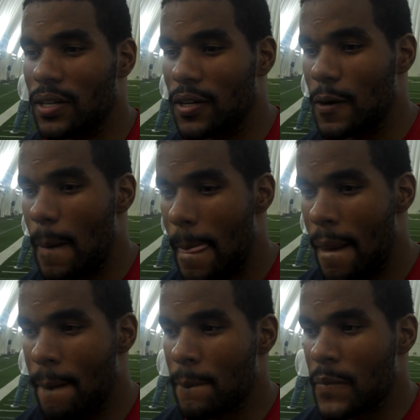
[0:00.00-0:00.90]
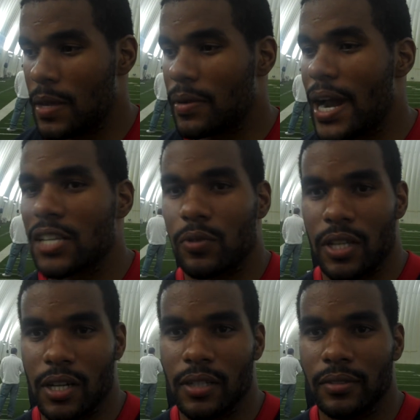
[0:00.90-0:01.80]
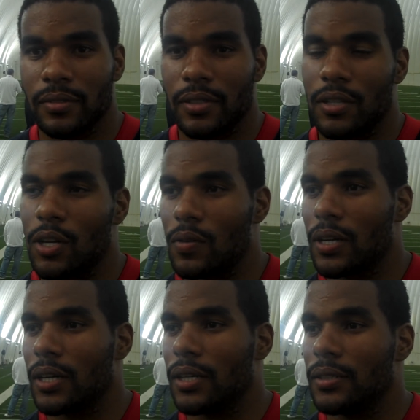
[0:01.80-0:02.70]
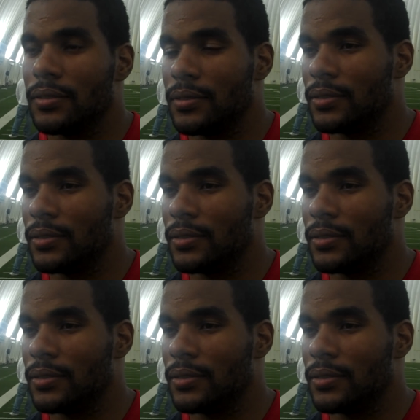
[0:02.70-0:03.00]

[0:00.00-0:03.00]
And them guys were young, you know.